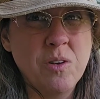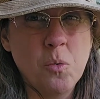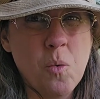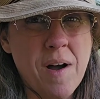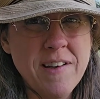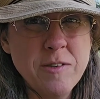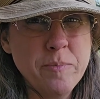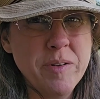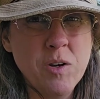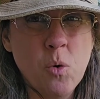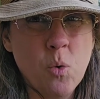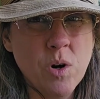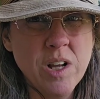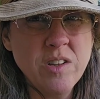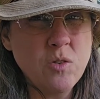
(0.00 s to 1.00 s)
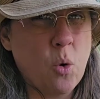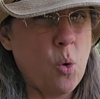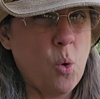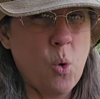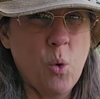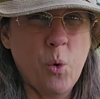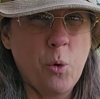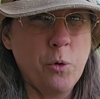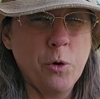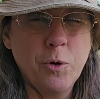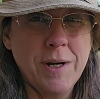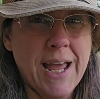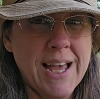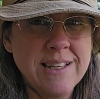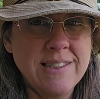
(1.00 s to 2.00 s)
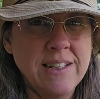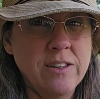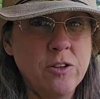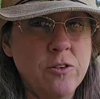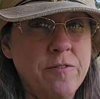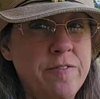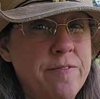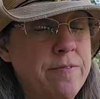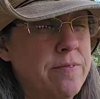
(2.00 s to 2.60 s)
The wasp and hornets, they're nasty little